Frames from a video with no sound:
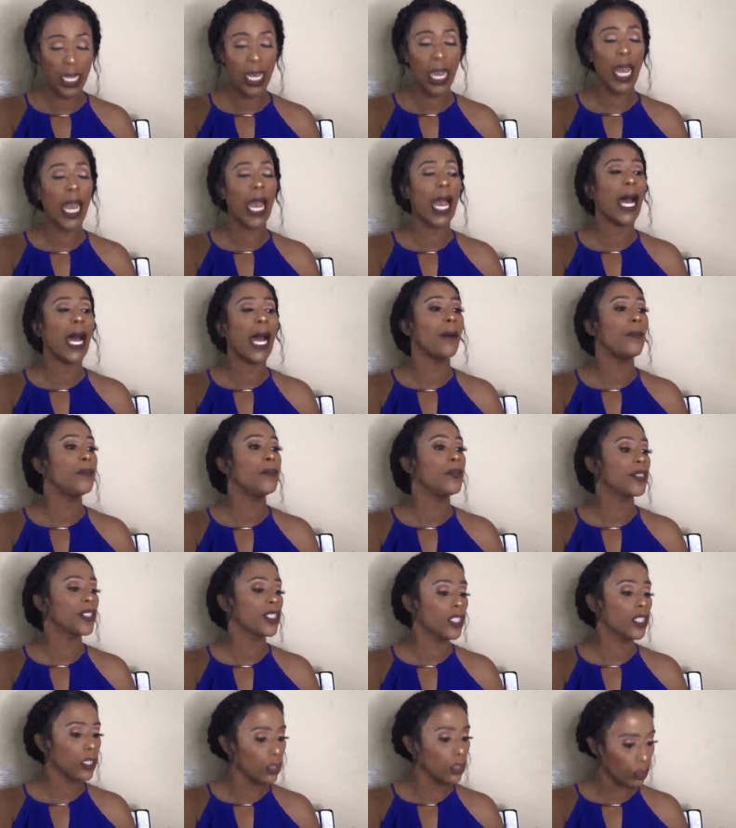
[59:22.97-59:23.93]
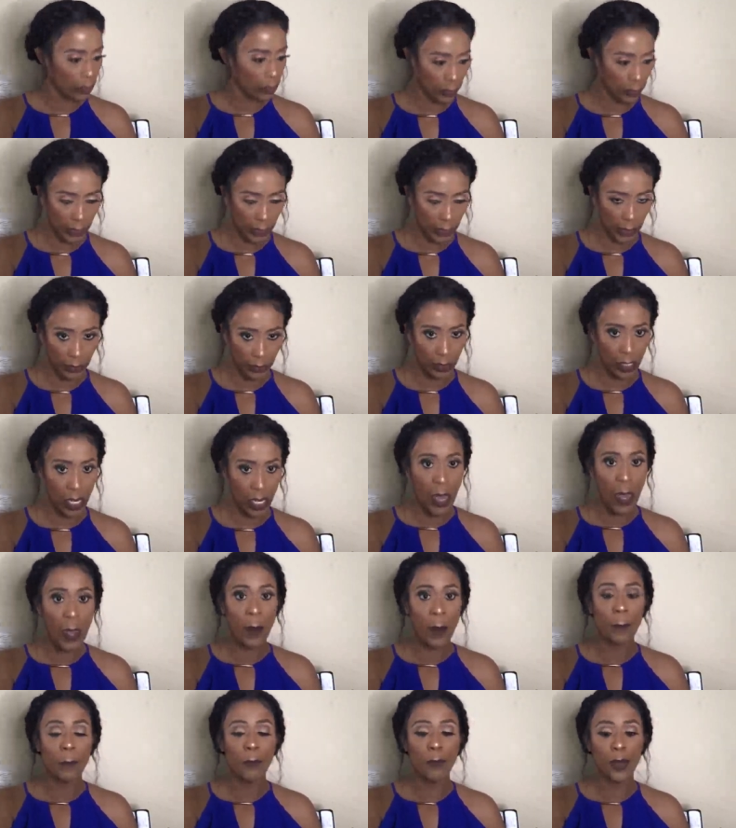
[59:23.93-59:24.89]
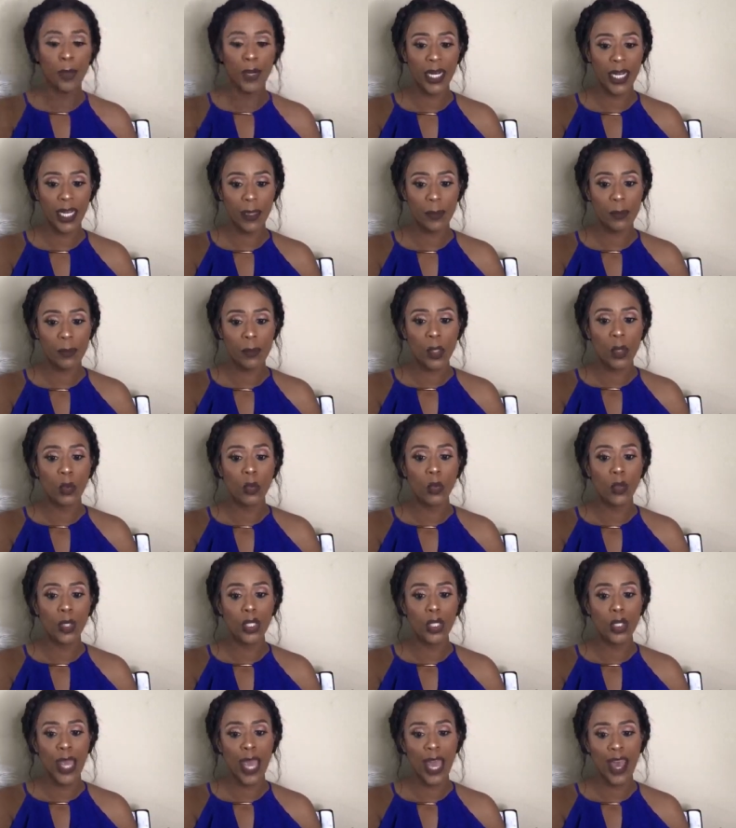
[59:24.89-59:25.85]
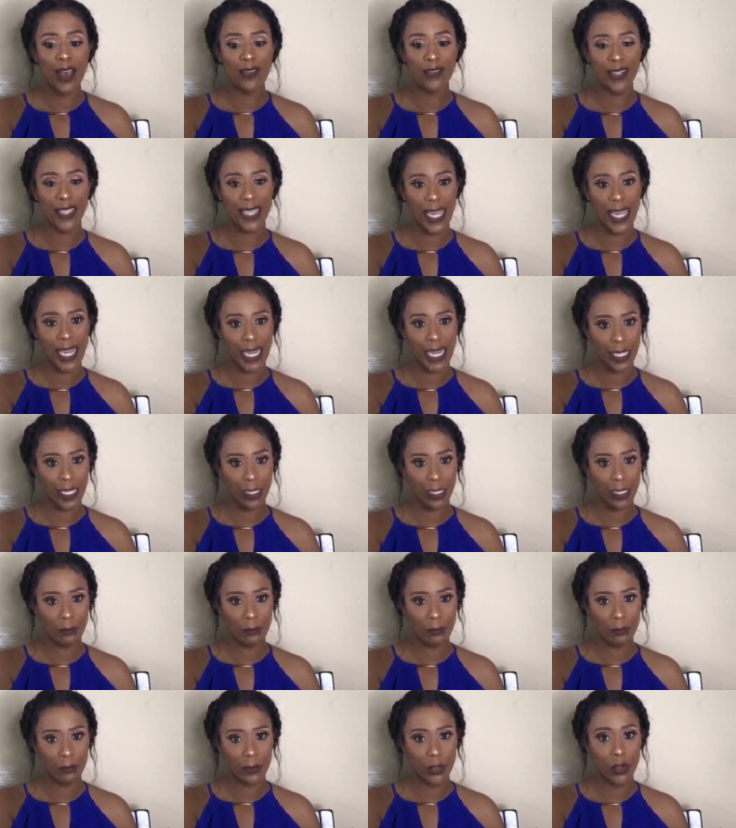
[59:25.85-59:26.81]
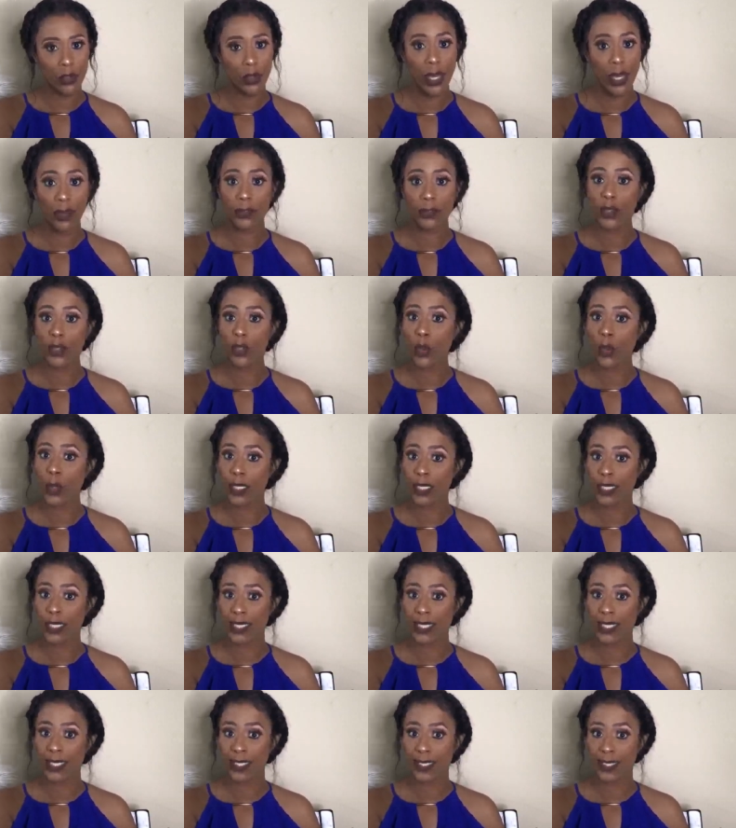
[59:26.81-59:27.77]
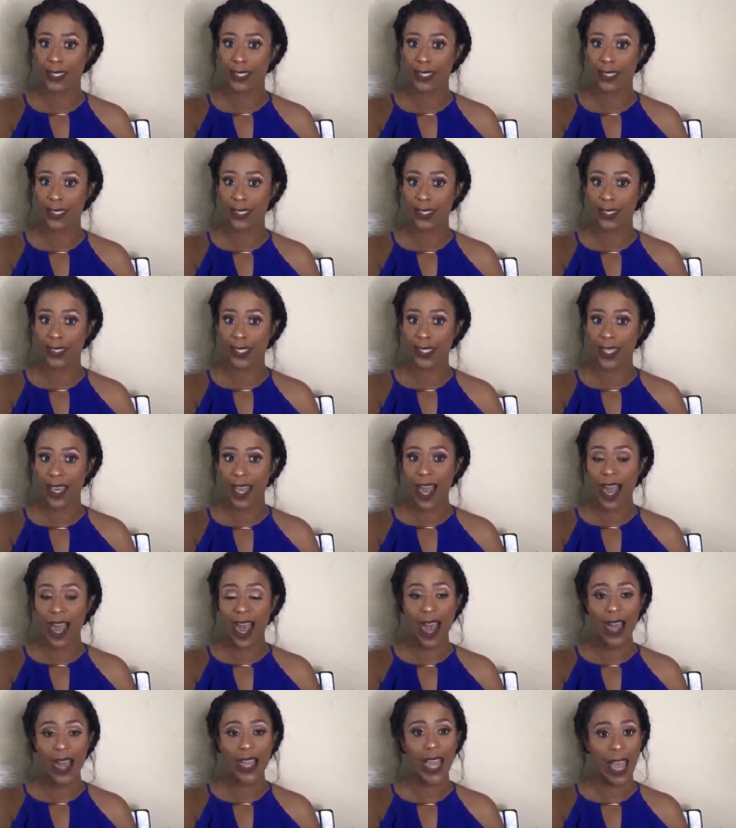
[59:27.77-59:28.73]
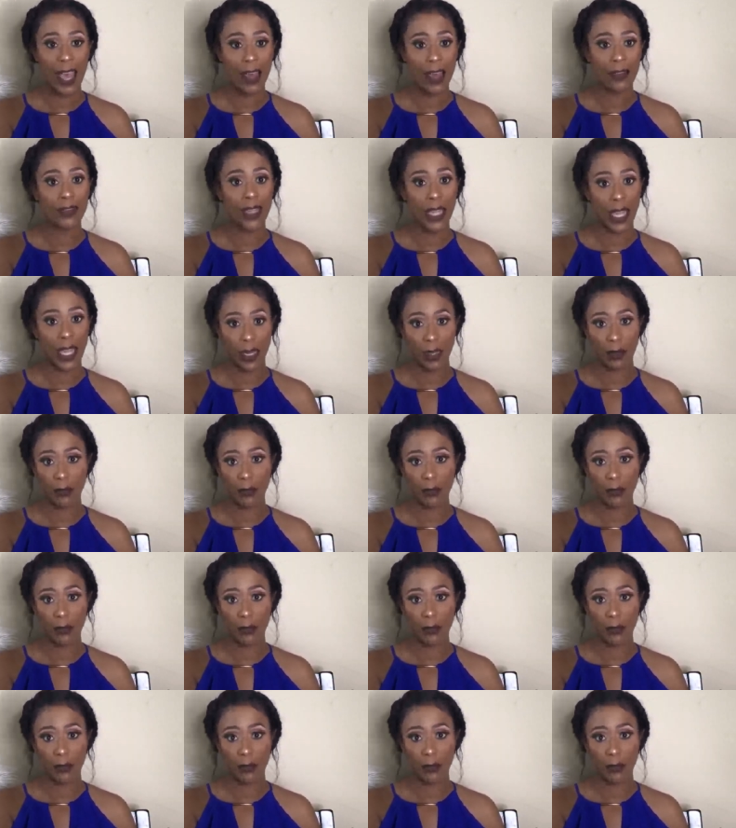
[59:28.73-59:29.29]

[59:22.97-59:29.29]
Absolutely. But when you have game, you have choices. I have game.